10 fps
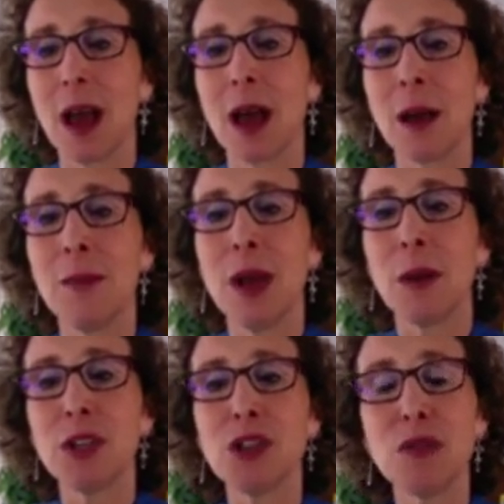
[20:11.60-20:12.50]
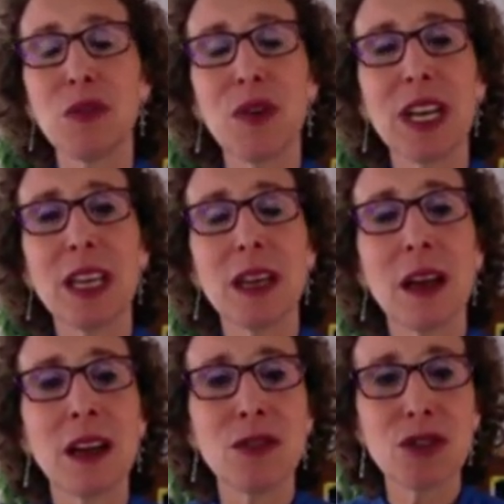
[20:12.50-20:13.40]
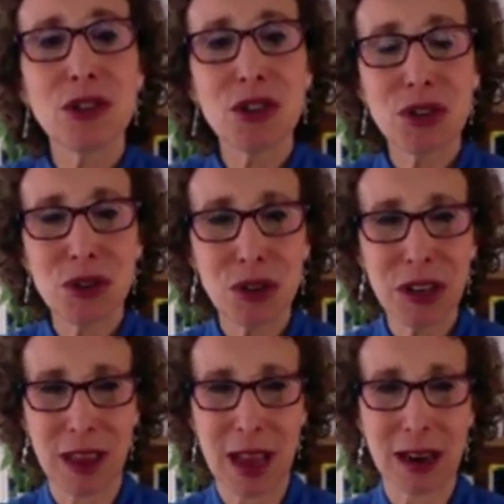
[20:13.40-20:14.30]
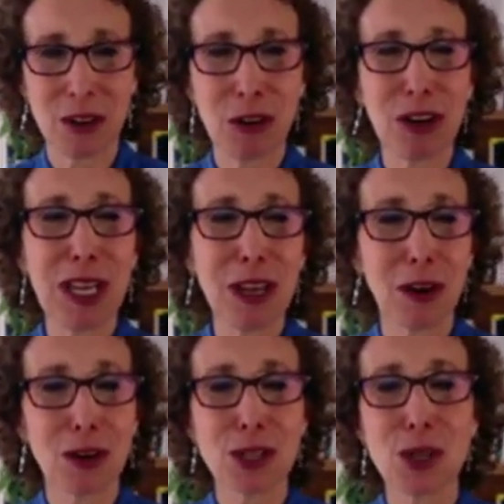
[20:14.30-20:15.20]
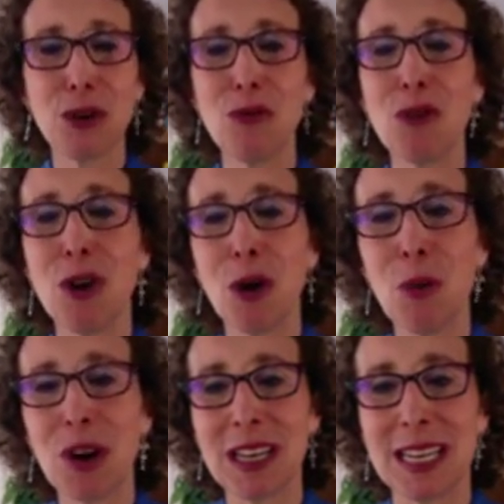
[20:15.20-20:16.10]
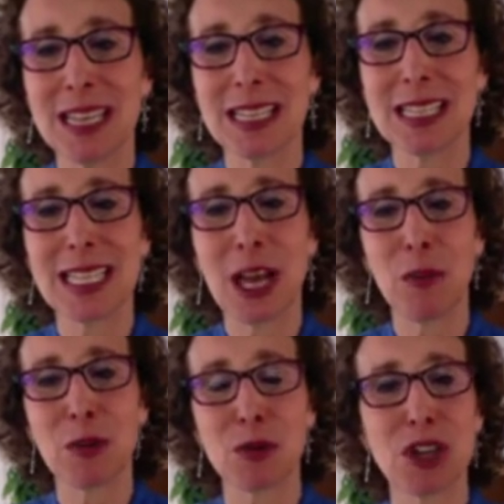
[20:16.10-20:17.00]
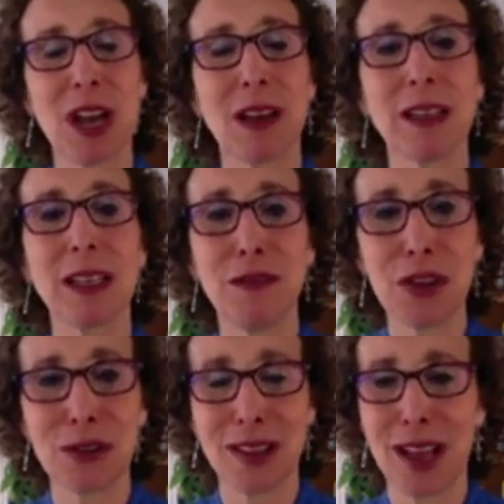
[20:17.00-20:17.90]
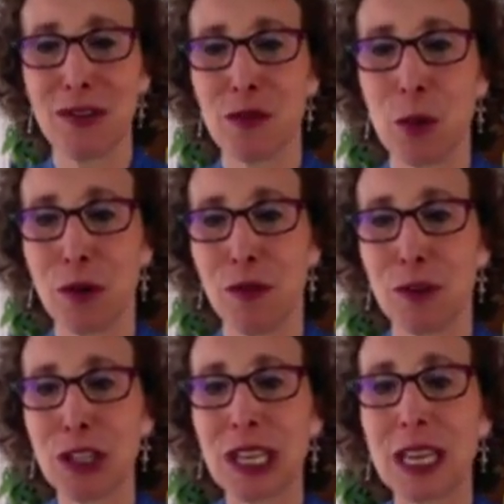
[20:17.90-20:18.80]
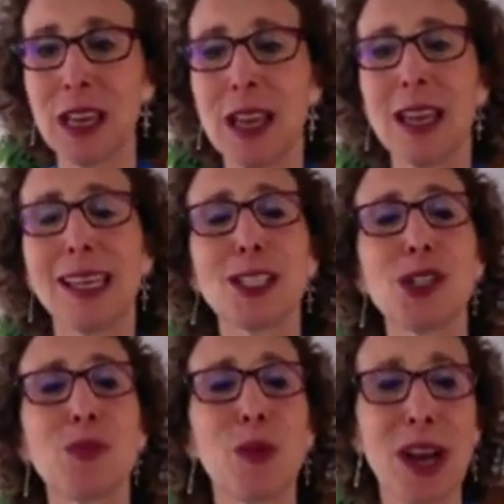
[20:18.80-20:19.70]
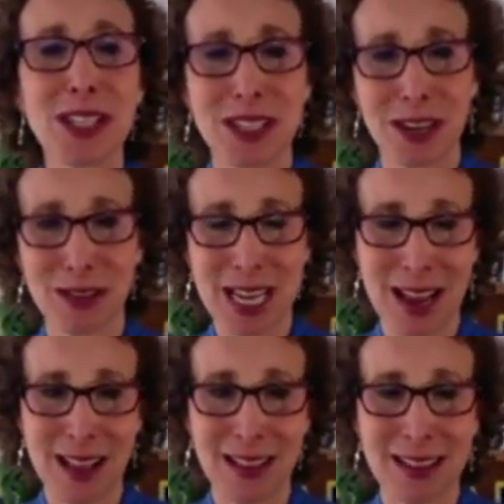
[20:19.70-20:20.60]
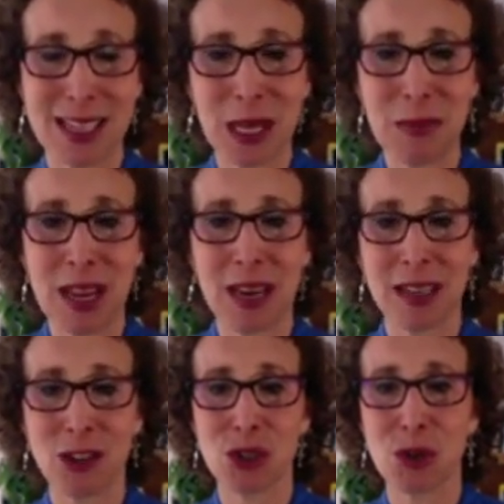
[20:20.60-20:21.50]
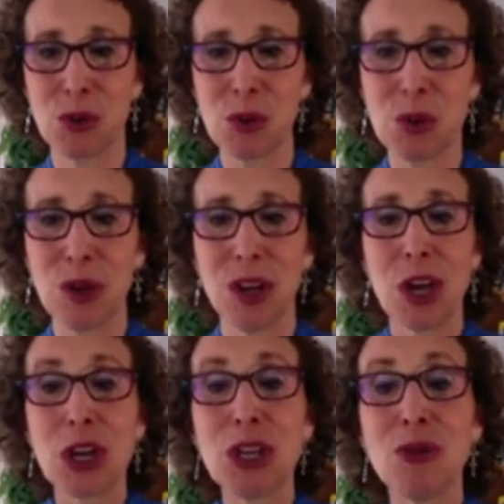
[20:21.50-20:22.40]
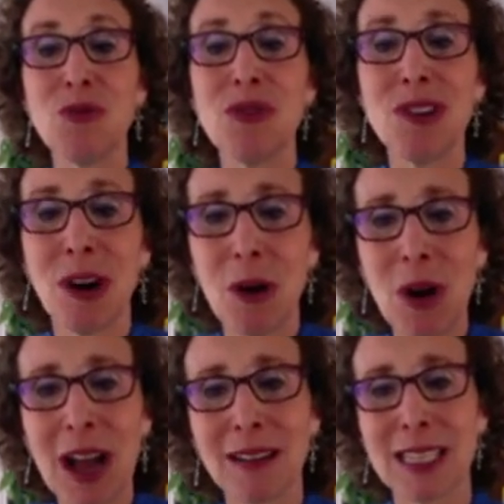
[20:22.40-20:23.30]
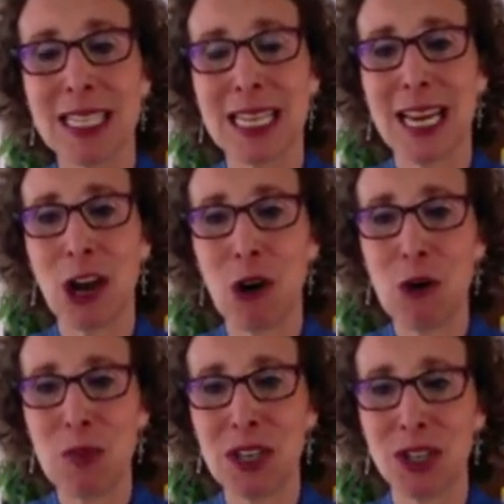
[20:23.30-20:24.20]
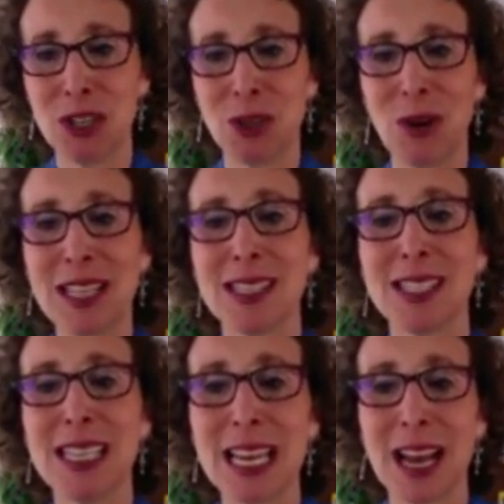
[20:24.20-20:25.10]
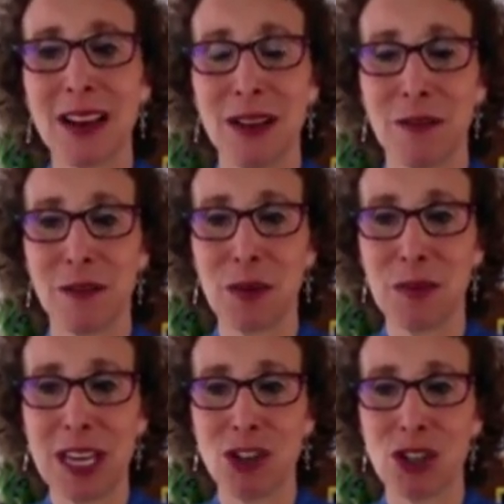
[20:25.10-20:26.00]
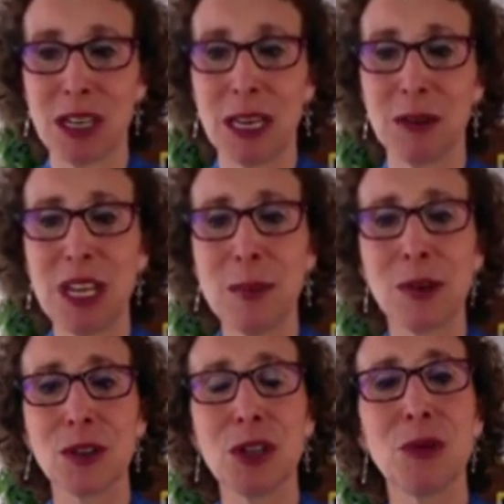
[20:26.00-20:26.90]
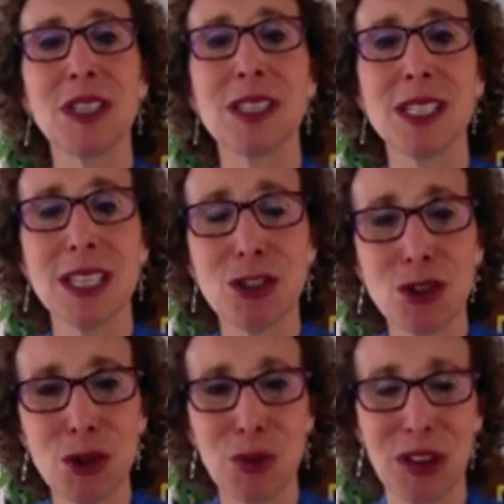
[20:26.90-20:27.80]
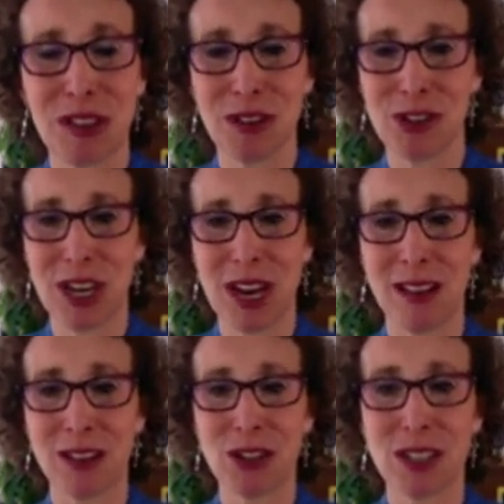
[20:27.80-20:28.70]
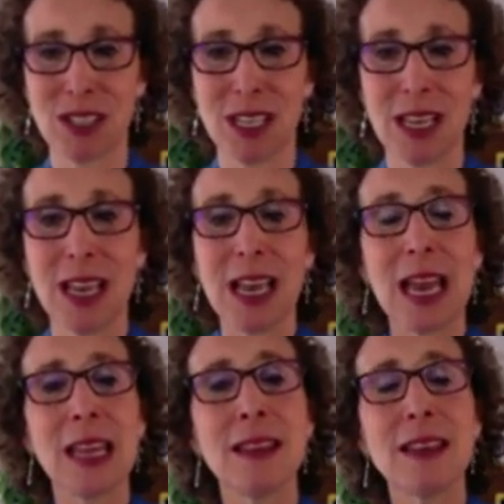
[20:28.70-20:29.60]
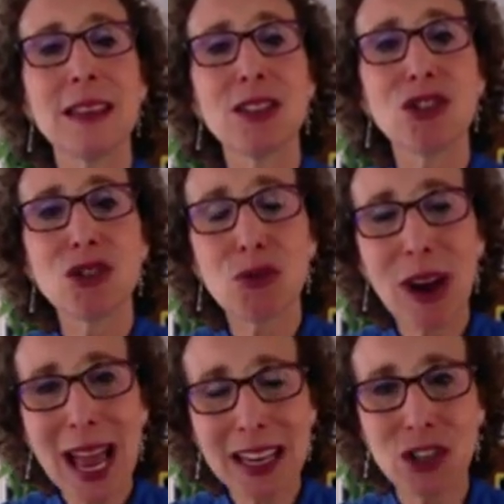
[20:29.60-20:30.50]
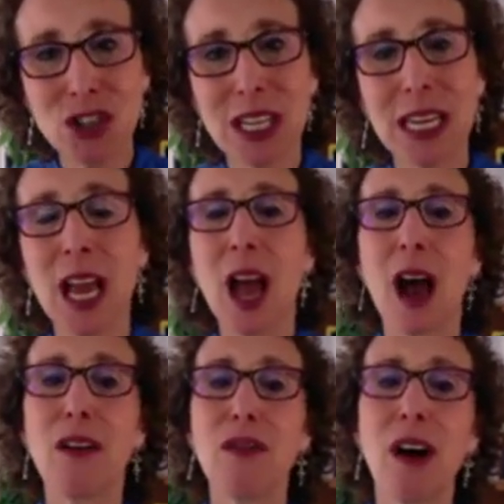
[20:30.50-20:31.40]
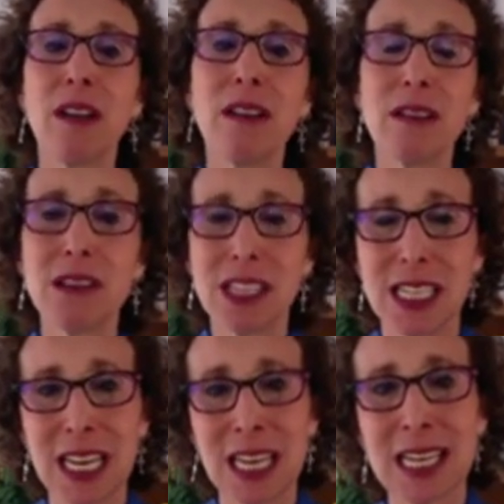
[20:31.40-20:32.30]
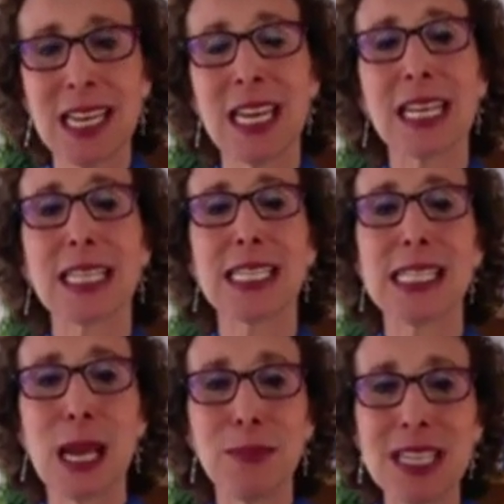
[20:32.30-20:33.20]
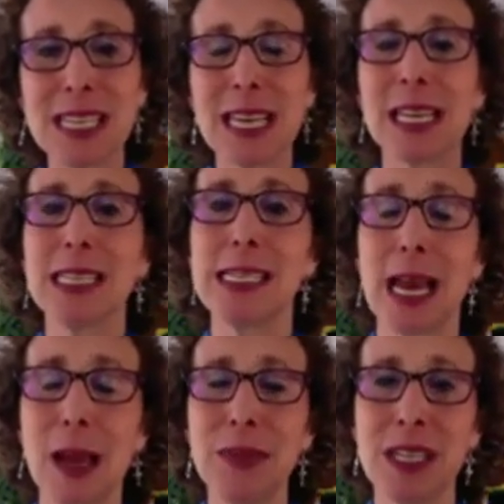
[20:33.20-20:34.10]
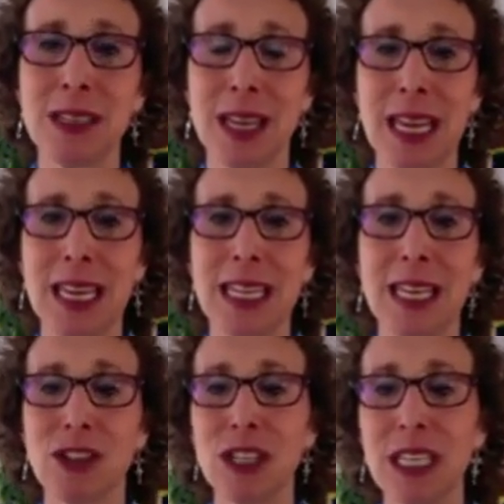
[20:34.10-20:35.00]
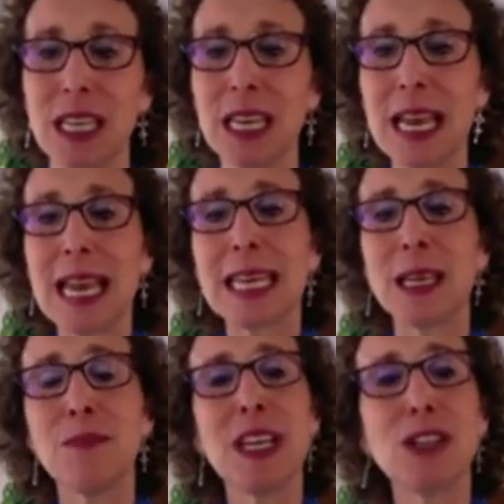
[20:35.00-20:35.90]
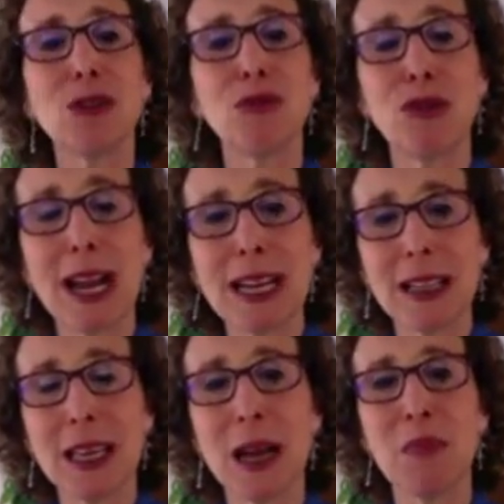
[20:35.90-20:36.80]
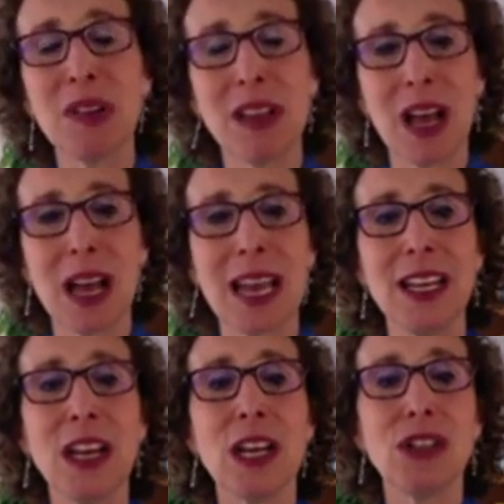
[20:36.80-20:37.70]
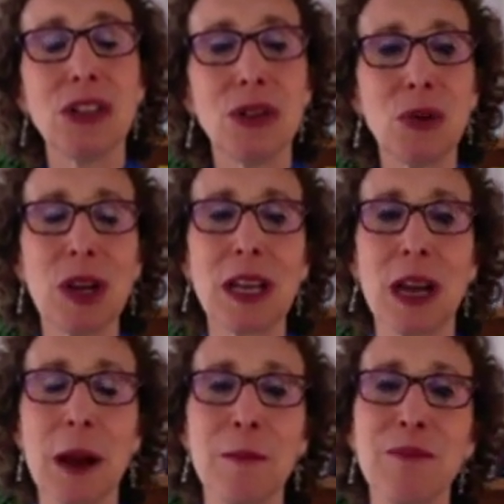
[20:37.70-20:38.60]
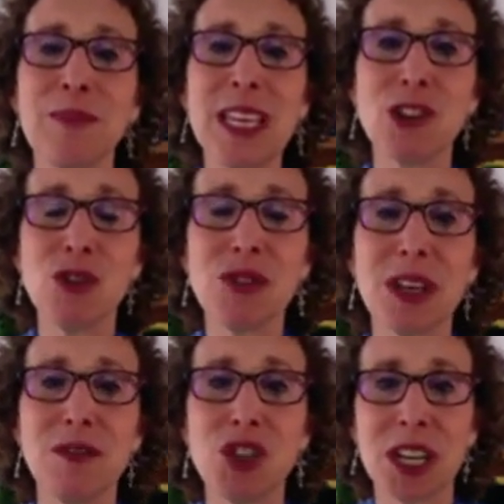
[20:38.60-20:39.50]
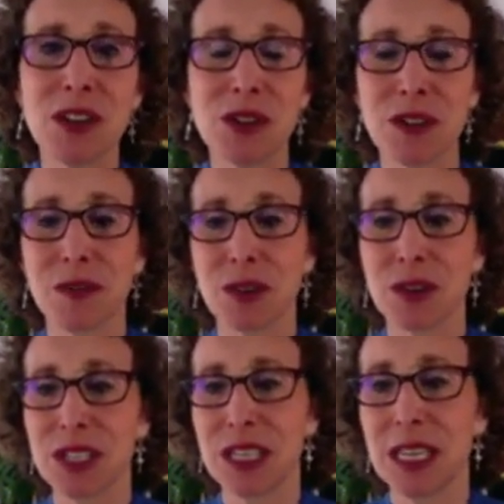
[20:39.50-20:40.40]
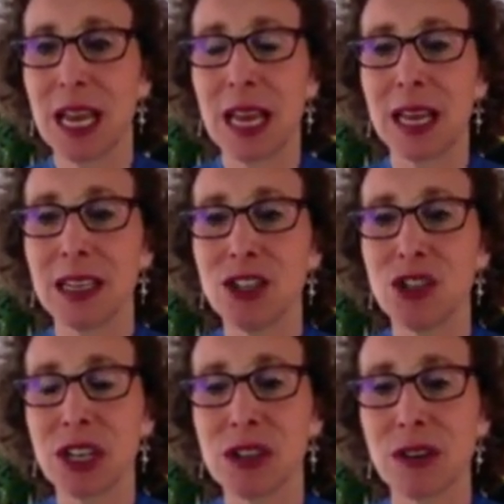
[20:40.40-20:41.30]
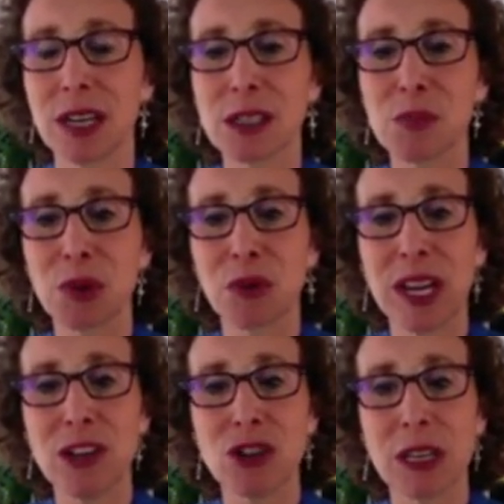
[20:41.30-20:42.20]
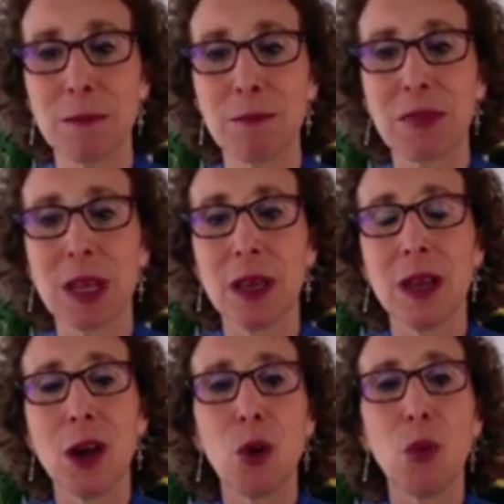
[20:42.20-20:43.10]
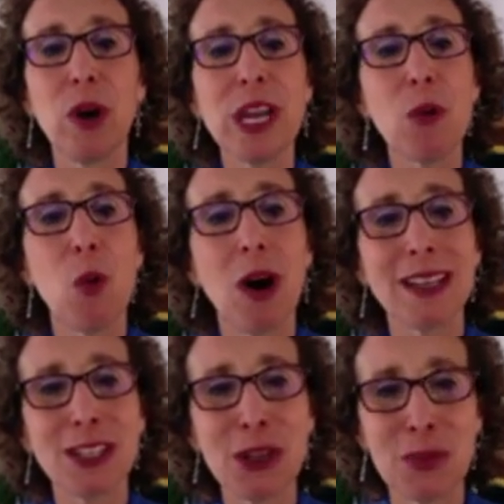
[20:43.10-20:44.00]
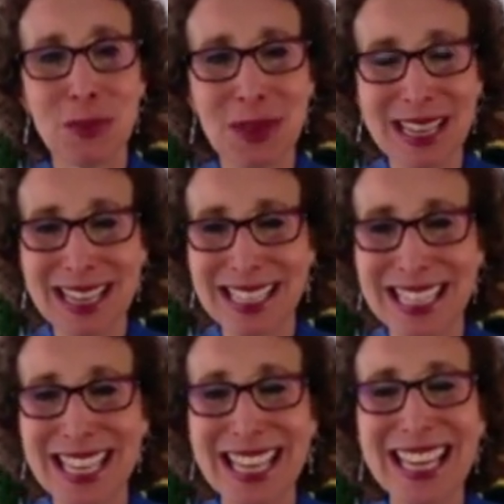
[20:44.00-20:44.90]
Um, but you've already understood that. You're here. So you know what it is to help your child live their life more fully, express their talents, and manage school. You know how to stay open to and seek out information and people to assist you with their challenges. And this strategy of understanding, accepting, and adapting to ADHD can be directly applied to um, issues of gender diversity and gender exploration. We want to meet